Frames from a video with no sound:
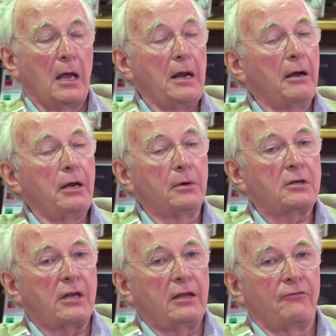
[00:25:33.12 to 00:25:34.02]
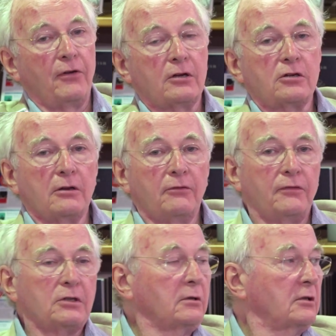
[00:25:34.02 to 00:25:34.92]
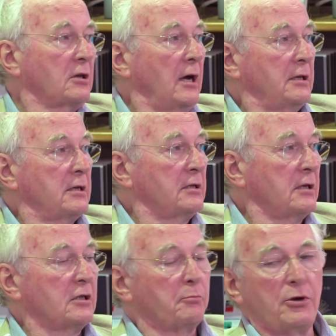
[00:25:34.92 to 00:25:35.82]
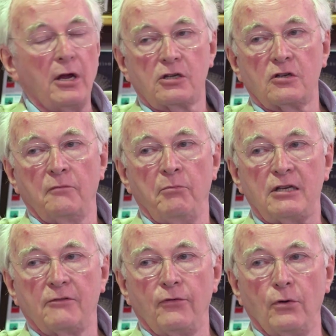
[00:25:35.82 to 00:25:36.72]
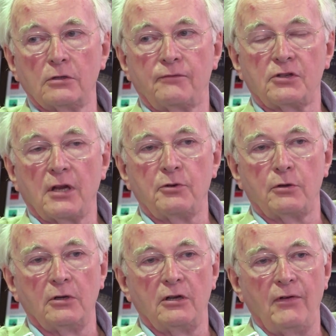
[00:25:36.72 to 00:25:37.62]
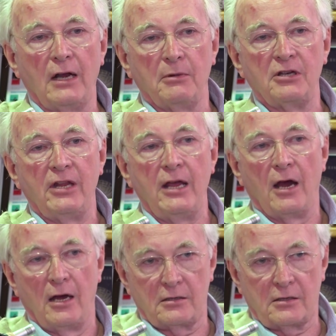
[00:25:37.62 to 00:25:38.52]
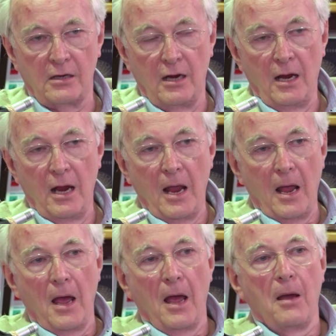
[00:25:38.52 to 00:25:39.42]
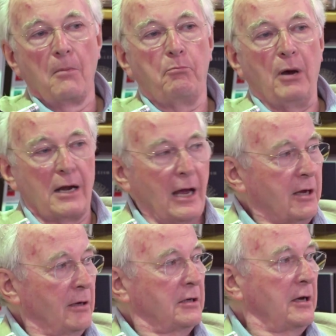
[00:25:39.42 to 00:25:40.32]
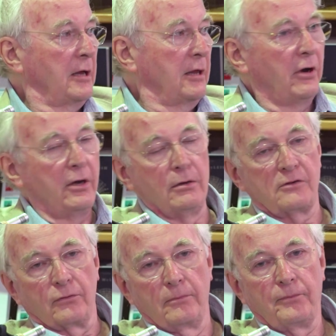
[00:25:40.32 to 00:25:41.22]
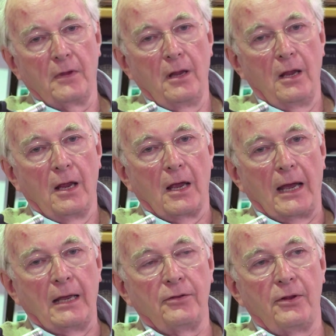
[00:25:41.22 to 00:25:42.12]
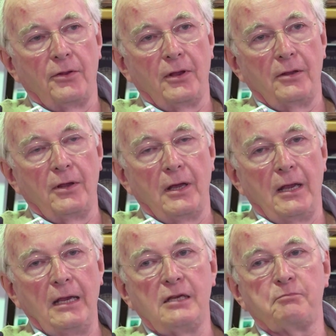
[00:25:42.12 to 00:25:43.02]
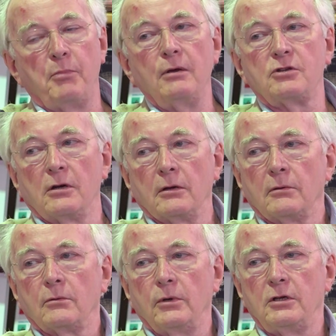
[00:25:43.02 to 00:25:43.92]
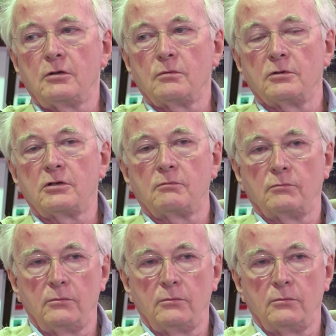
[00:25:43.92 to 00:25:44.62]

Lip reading: Now, I don't want to say the function of the physical sciences is the production of metaphors for subsequent development in the arts, but I can't deny they're very useful. And the Higgs boson, which was